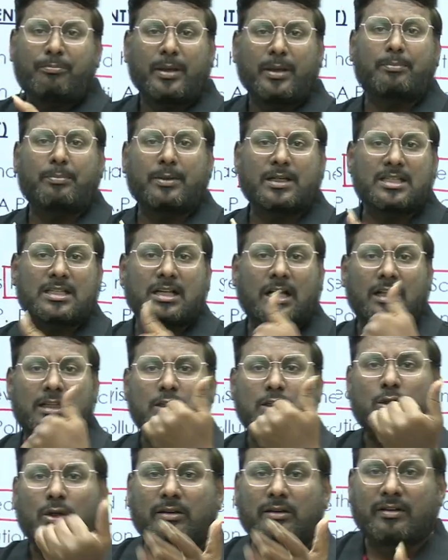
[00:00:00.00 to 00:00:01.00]
papers
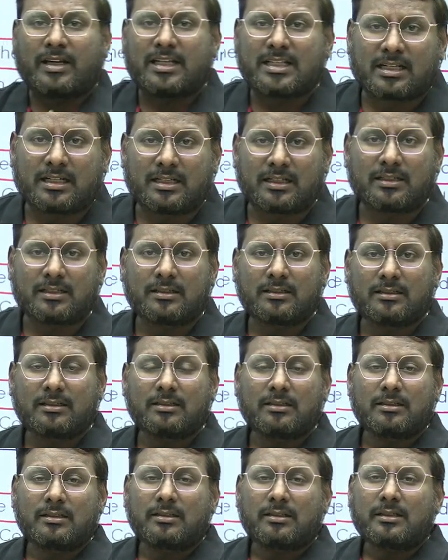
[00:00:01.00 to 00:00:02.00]
also revised,
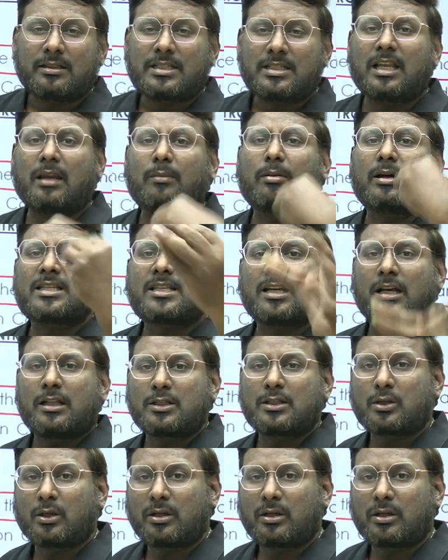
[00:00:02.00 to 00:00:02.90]
syllabus also